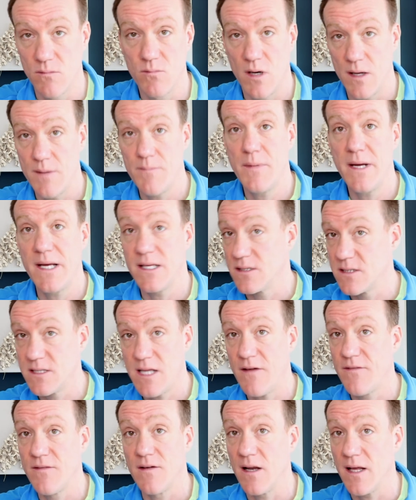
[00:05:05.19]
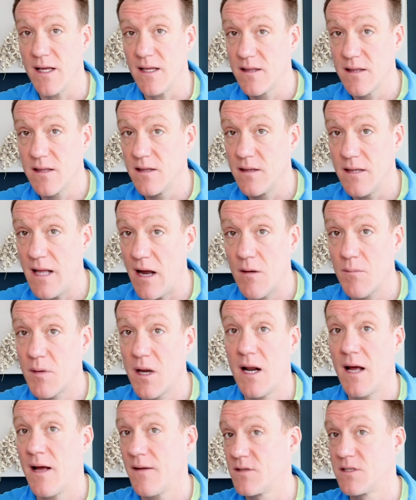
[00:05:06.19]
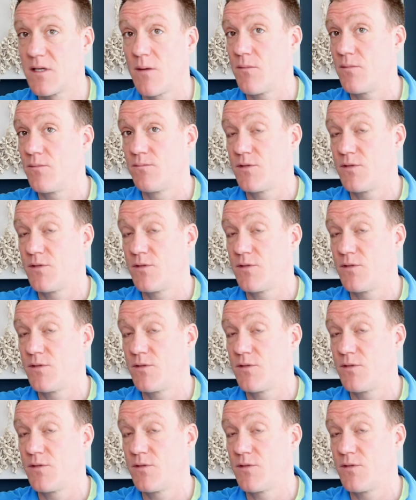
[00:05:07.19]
Well, it means definitely now I'm going to have some